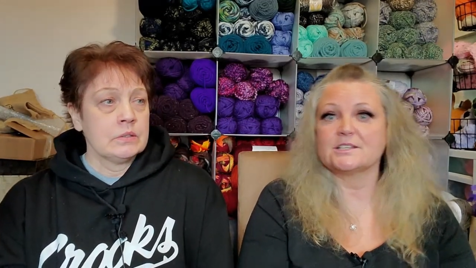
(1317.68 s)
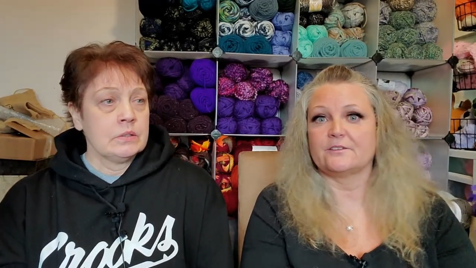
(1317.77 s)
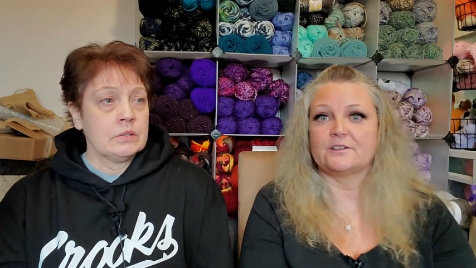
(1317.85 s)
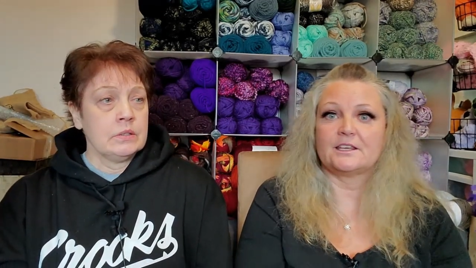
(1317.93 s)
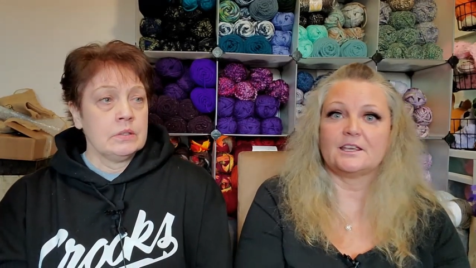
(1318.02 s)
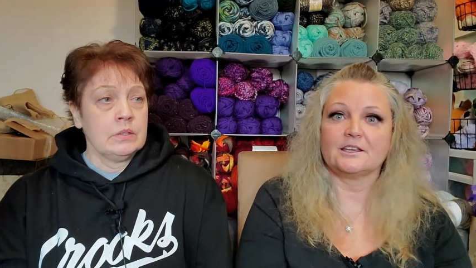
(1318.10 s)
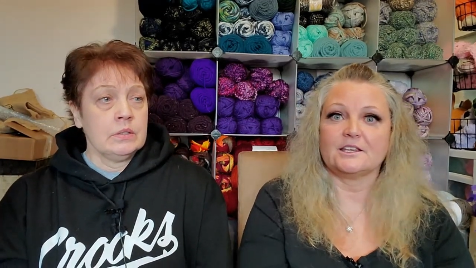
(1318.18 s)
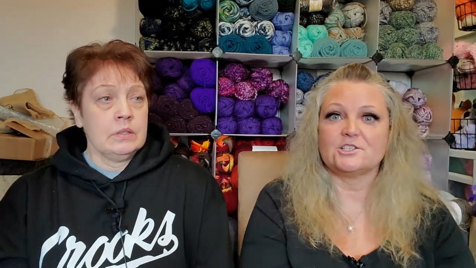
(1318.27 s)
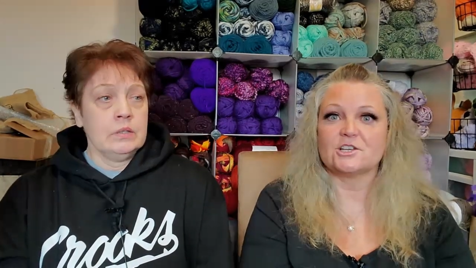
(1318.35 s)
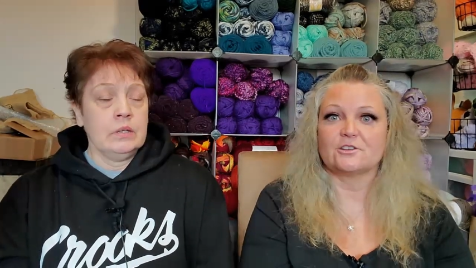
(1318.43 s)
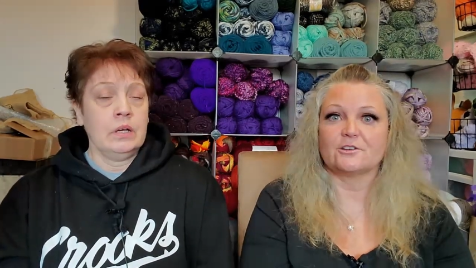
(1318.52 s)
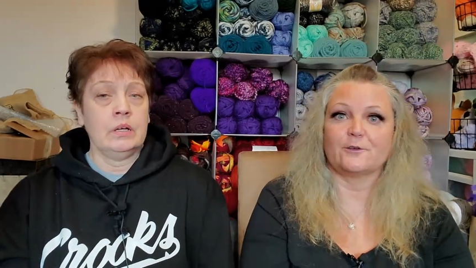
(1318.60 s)
Speaker 1: have to kick each
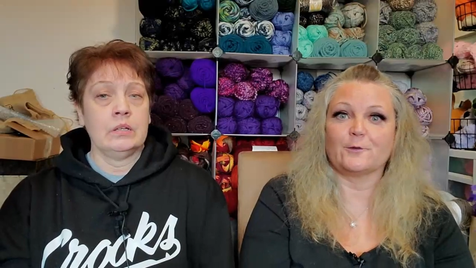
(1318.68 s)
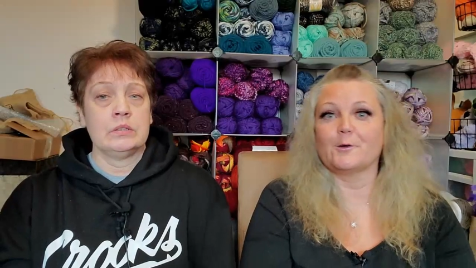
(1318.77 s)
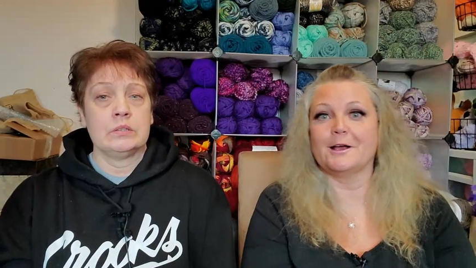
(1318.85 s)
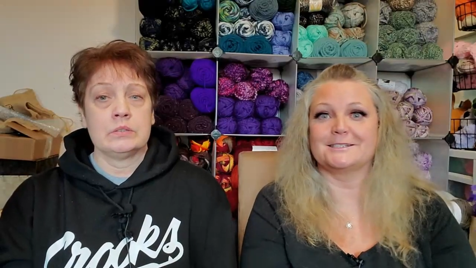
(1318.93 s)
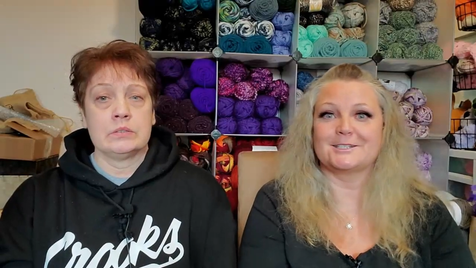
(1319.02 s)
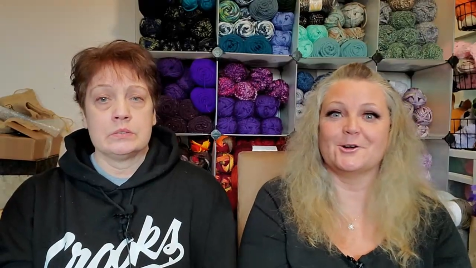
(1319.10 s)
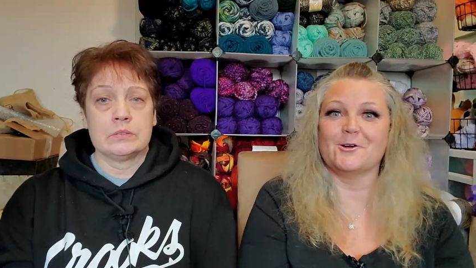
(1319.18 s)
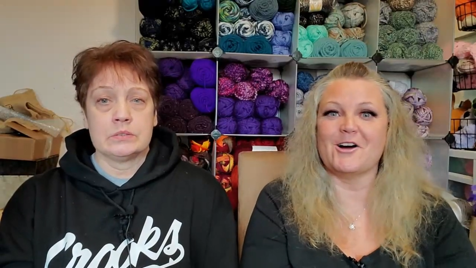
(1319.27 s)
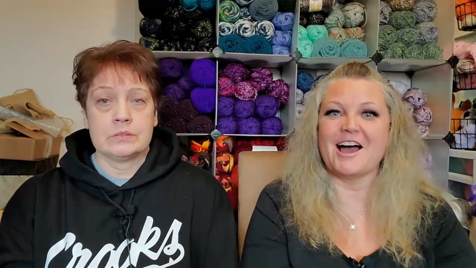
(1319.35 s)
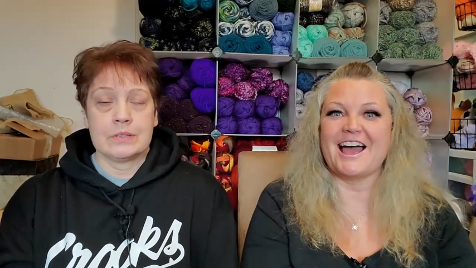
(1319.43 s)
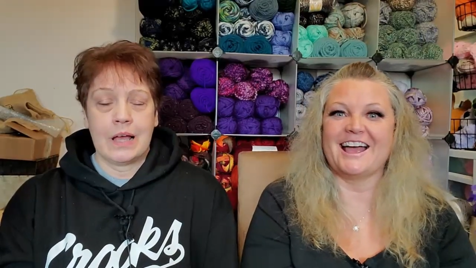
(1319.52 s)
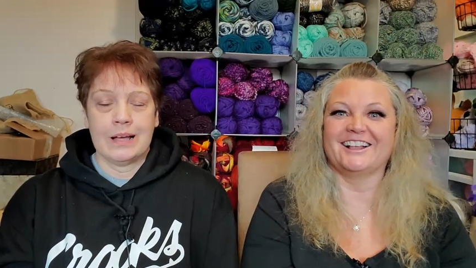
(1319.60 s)
other every once in a while.
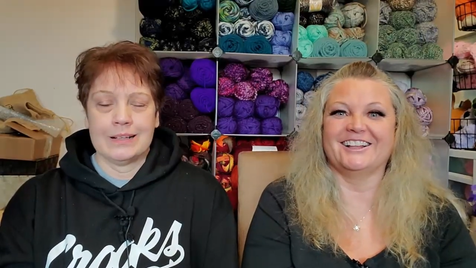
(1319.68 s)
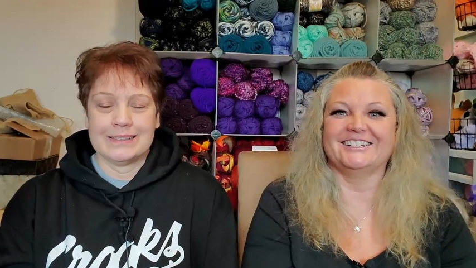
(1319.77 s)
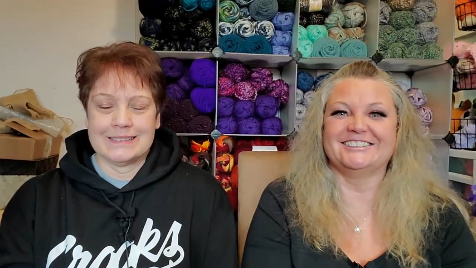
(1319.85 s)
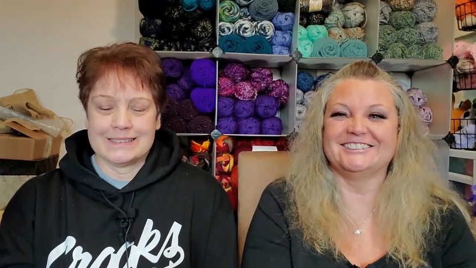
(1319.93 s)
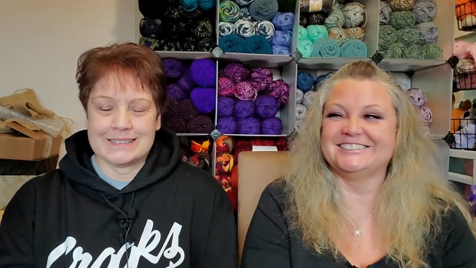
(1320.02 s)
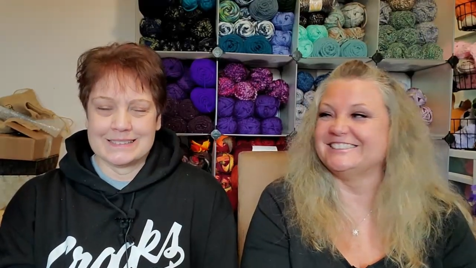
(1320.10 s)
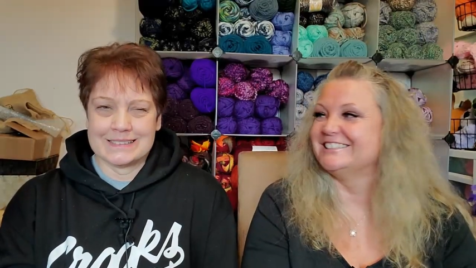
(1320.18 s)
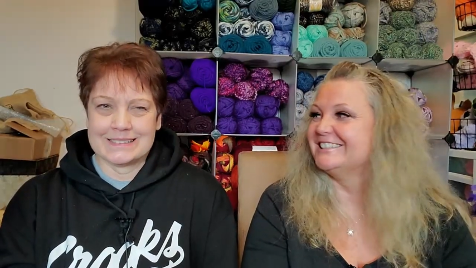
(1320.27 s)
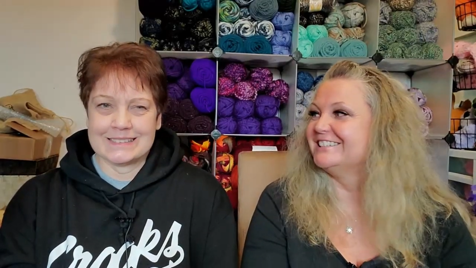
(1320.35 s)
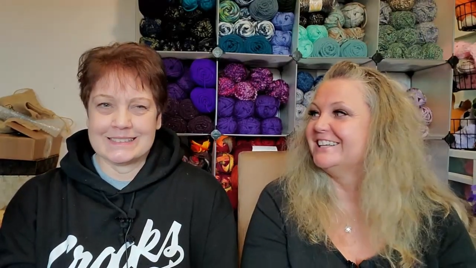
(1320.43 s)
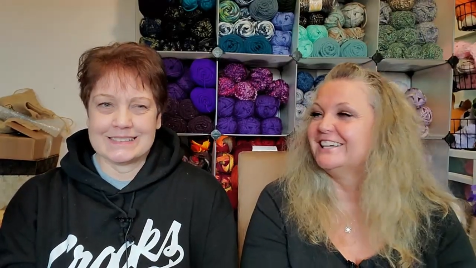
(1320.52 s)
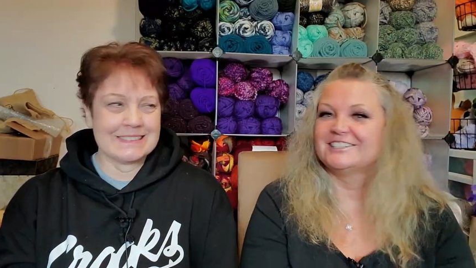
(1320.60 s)

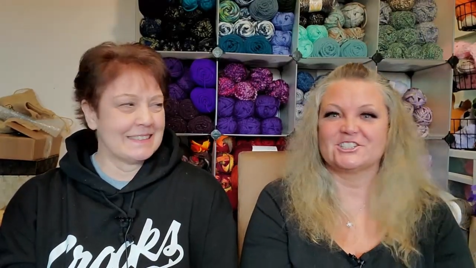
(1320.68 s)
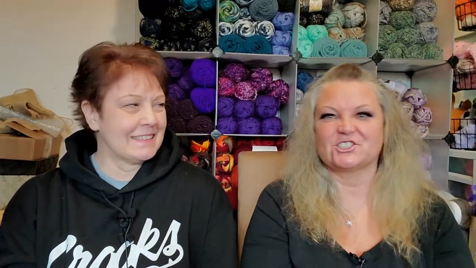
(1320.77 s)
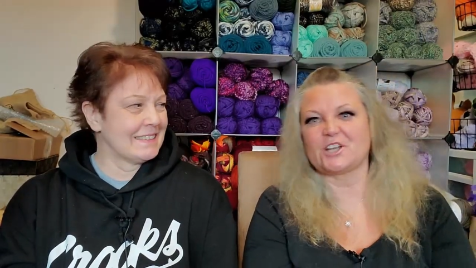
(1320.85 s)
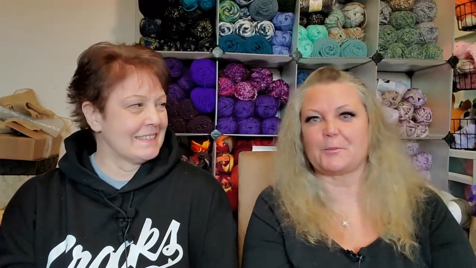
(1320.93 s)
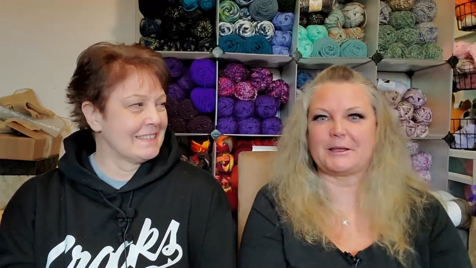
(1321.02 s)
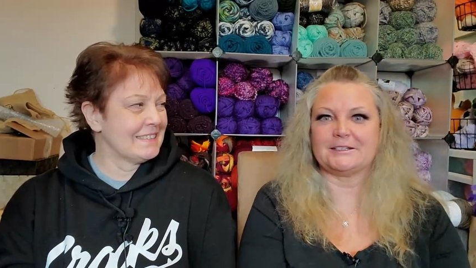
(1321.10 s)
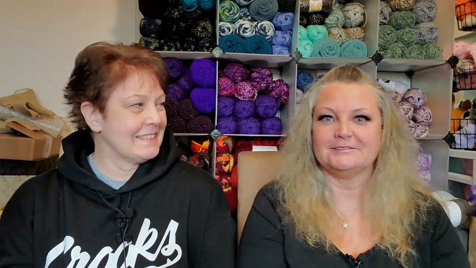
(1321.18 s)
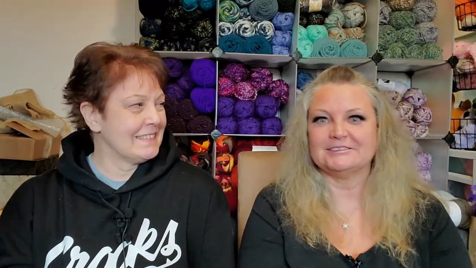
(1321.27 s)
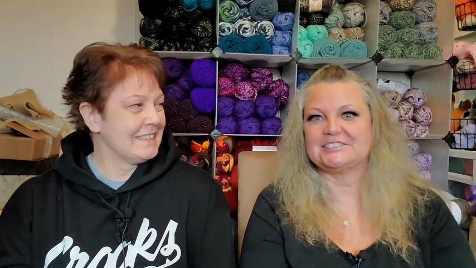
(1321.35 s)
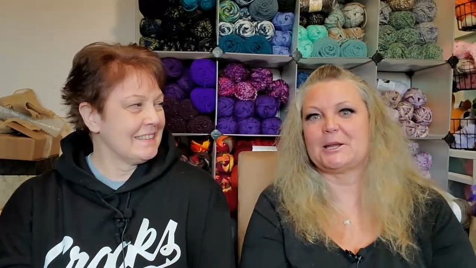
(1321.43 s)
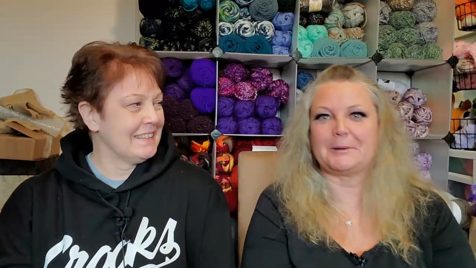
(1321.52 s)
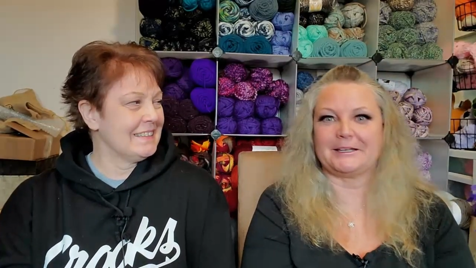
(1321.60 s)
So stop it.
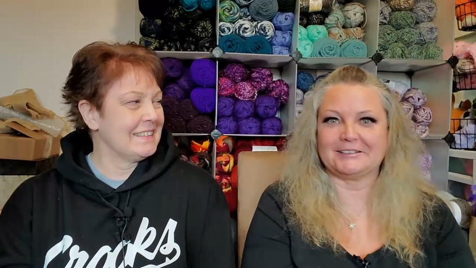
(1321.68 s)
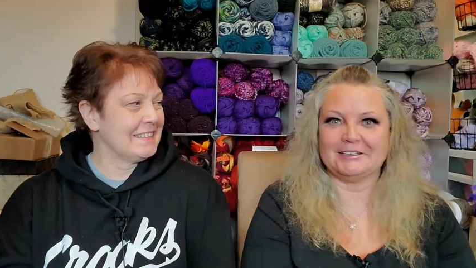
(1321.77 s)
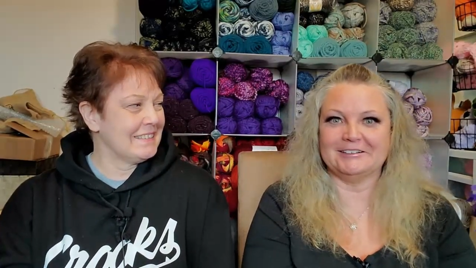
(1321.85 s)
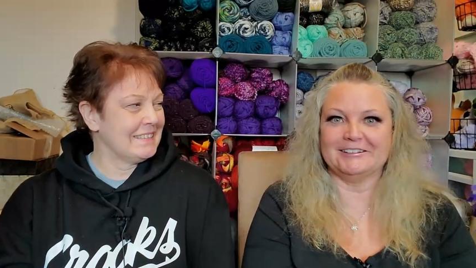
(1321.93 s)
Stop it.